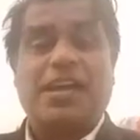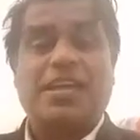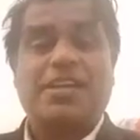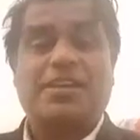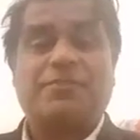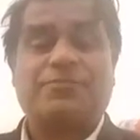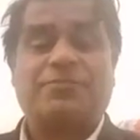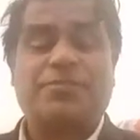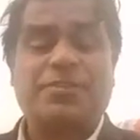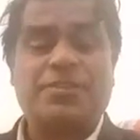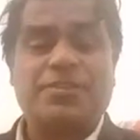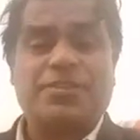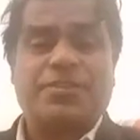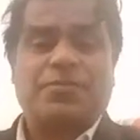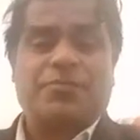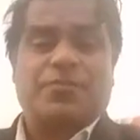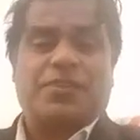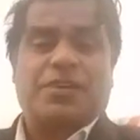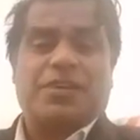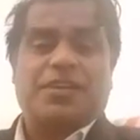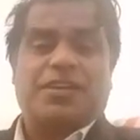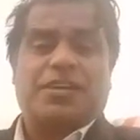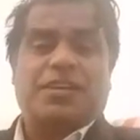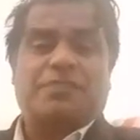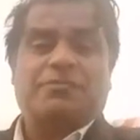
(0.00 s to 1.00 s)
First of
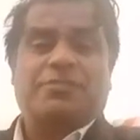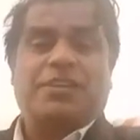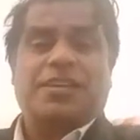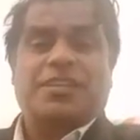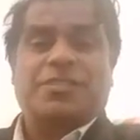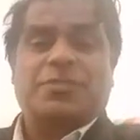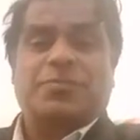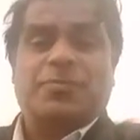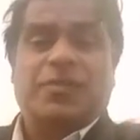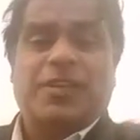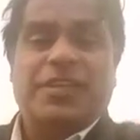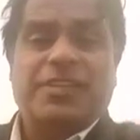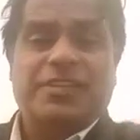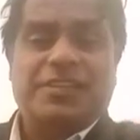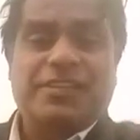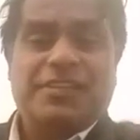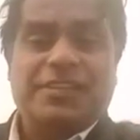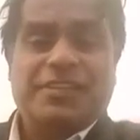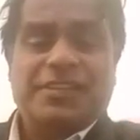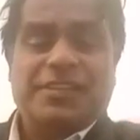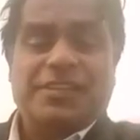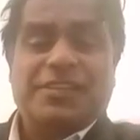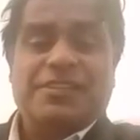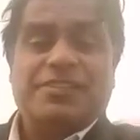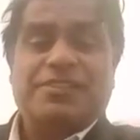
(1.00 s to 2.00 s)
all, I will explain.
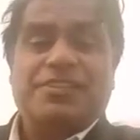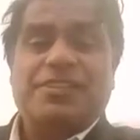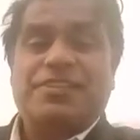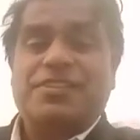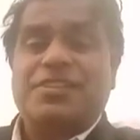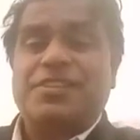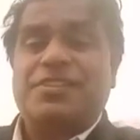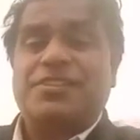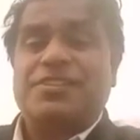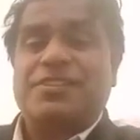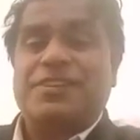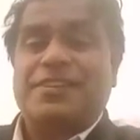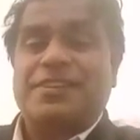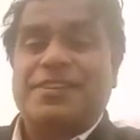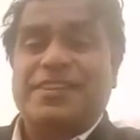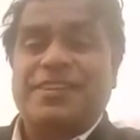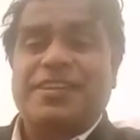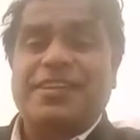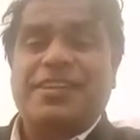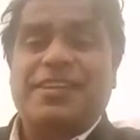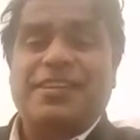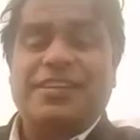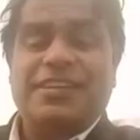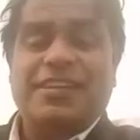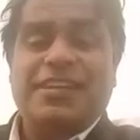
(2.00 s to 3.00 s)
This is
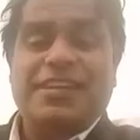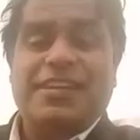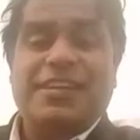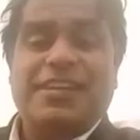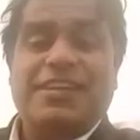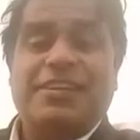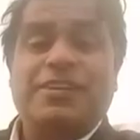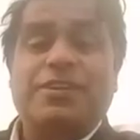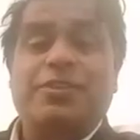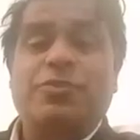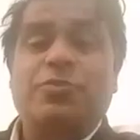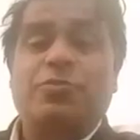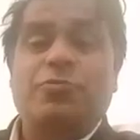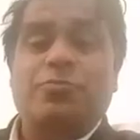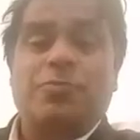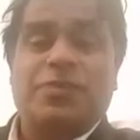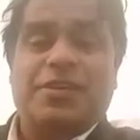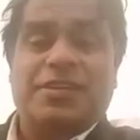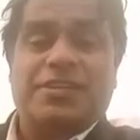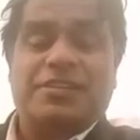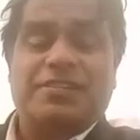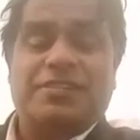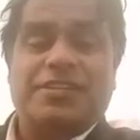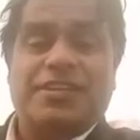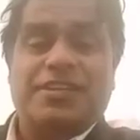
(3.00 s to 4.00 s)
really a
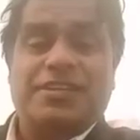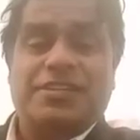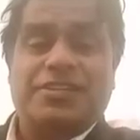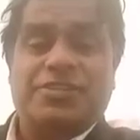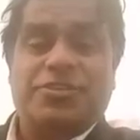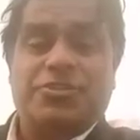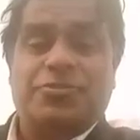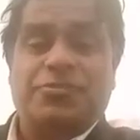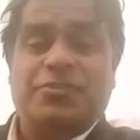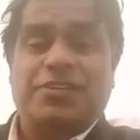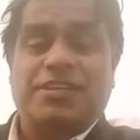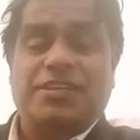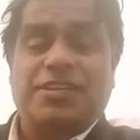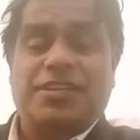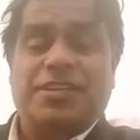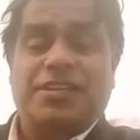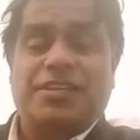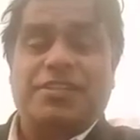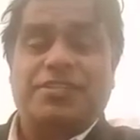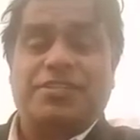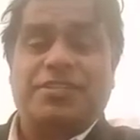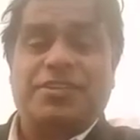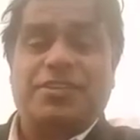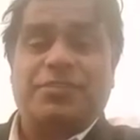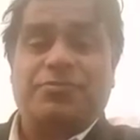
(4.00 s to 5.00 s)
rumor that Australia
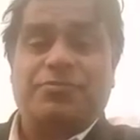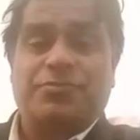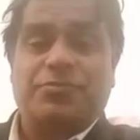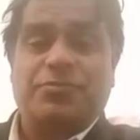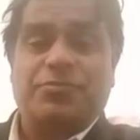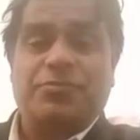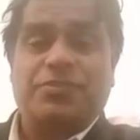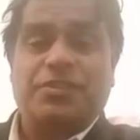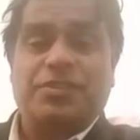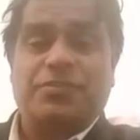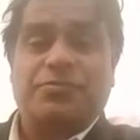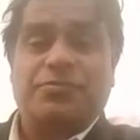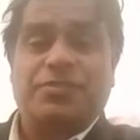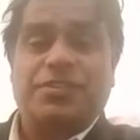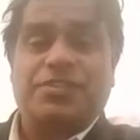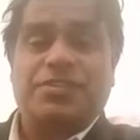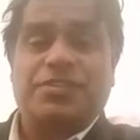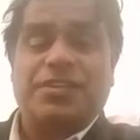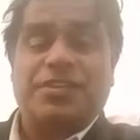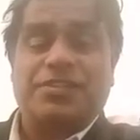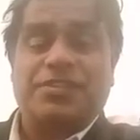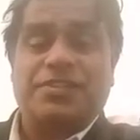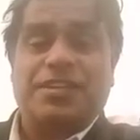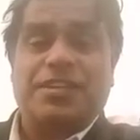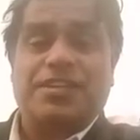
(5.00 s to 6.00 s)
is refusing
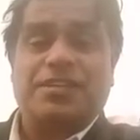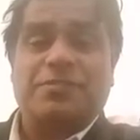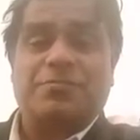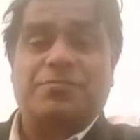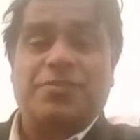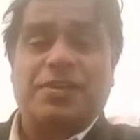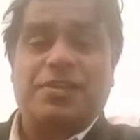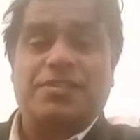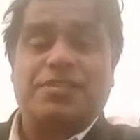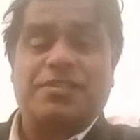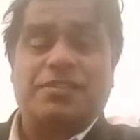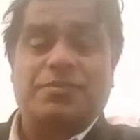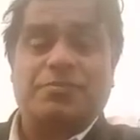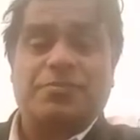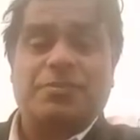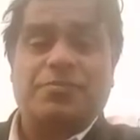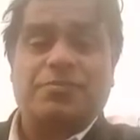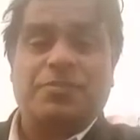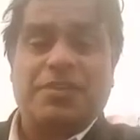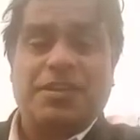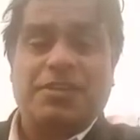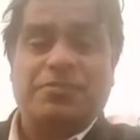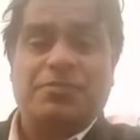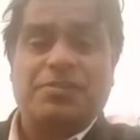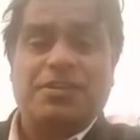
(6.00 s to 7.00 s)
visas at maximum
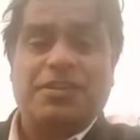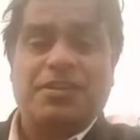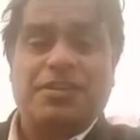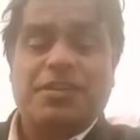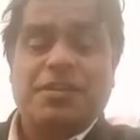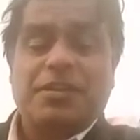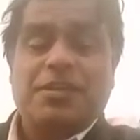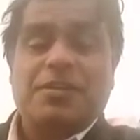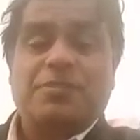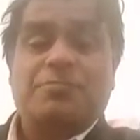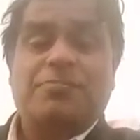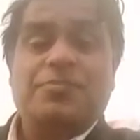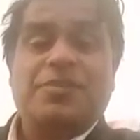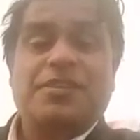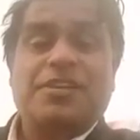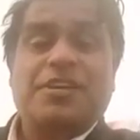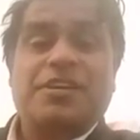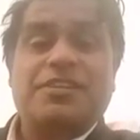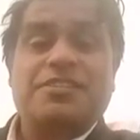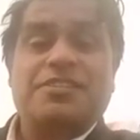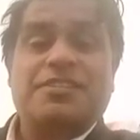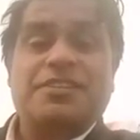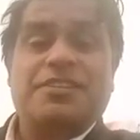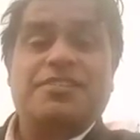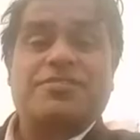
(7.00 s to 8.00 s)
level
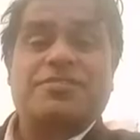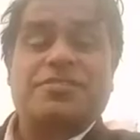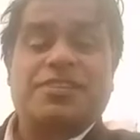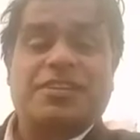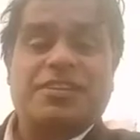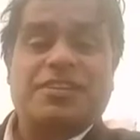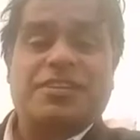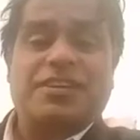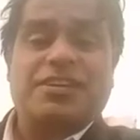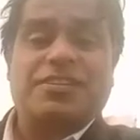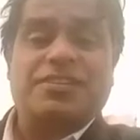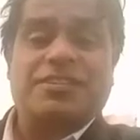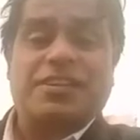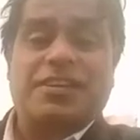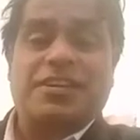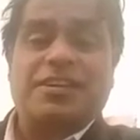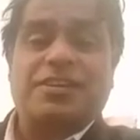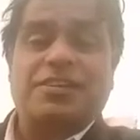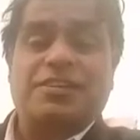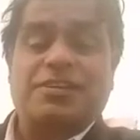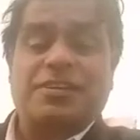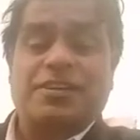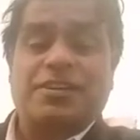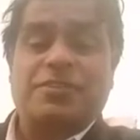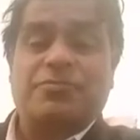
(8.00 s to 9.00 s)
because consultants
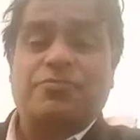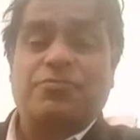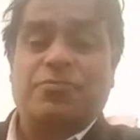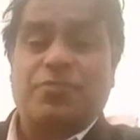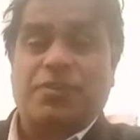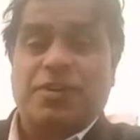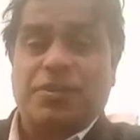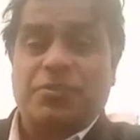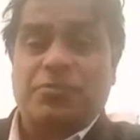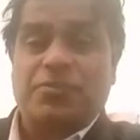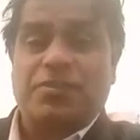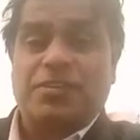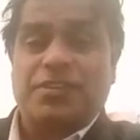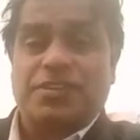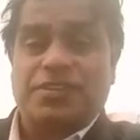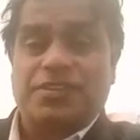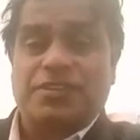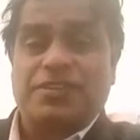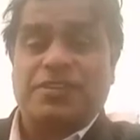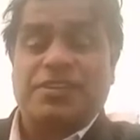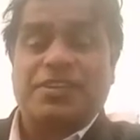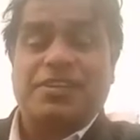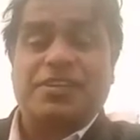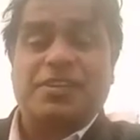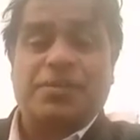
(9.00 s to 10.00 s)
are not following
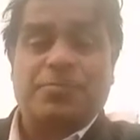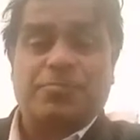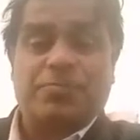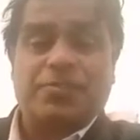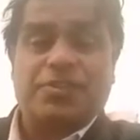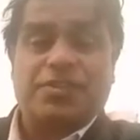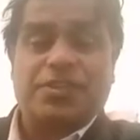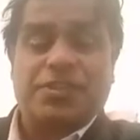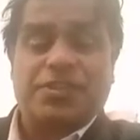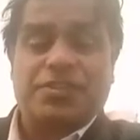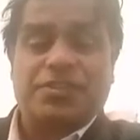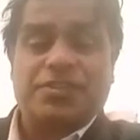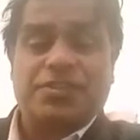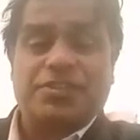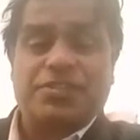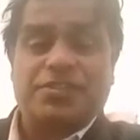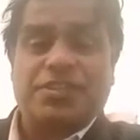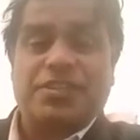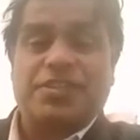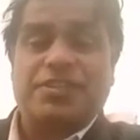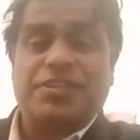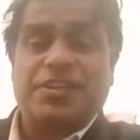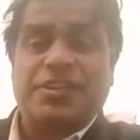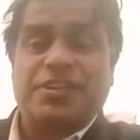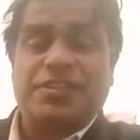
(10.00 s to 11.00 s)
their applications
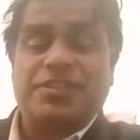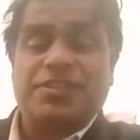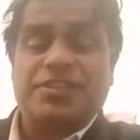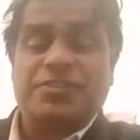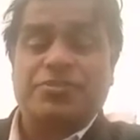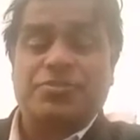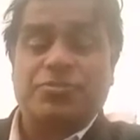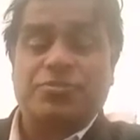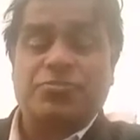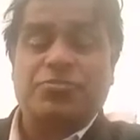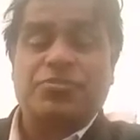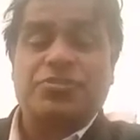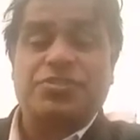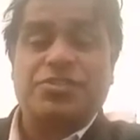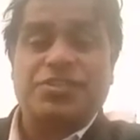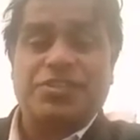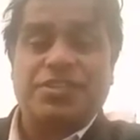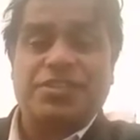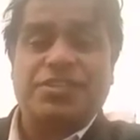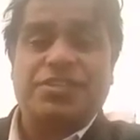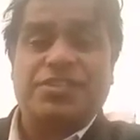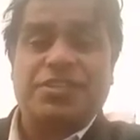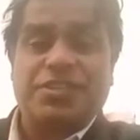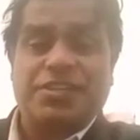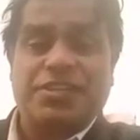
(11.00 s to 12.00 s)
according to
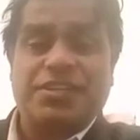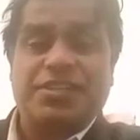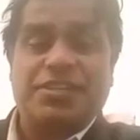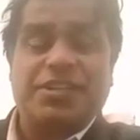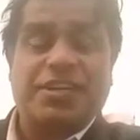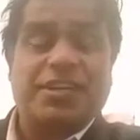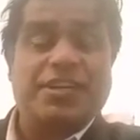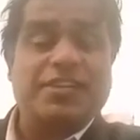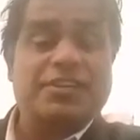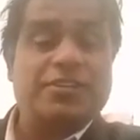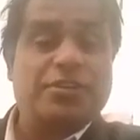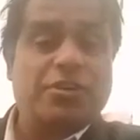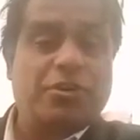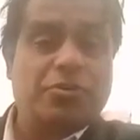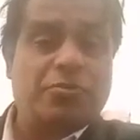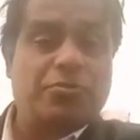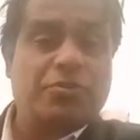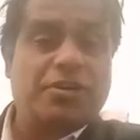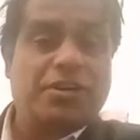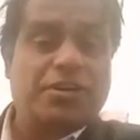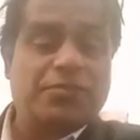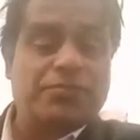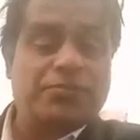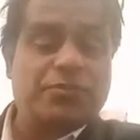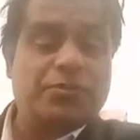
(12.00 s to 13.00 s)
GTE, and now
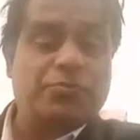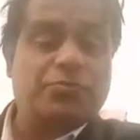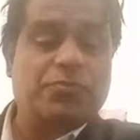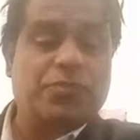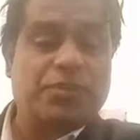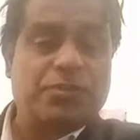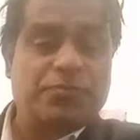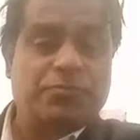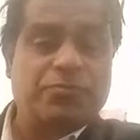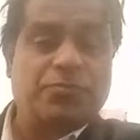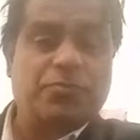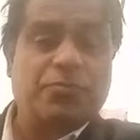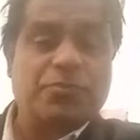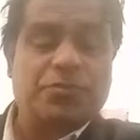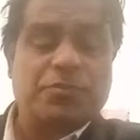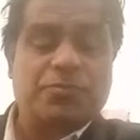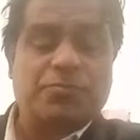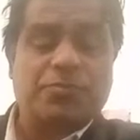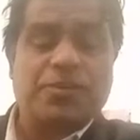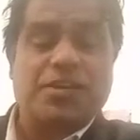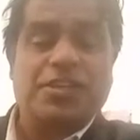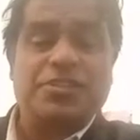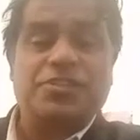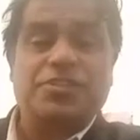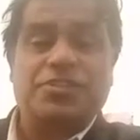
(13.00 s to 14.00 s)
after 24th
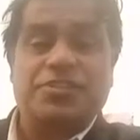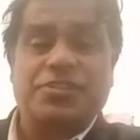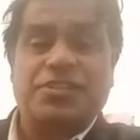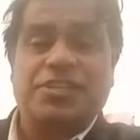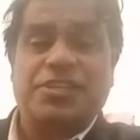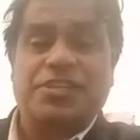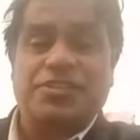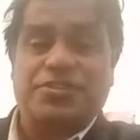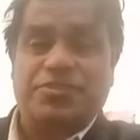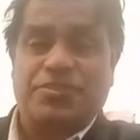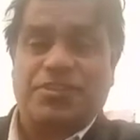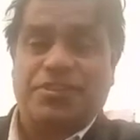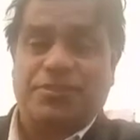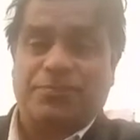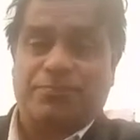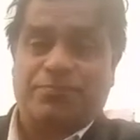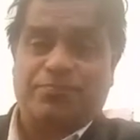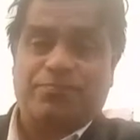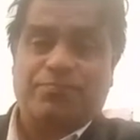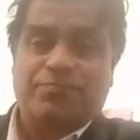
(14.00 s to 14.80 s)
March GST.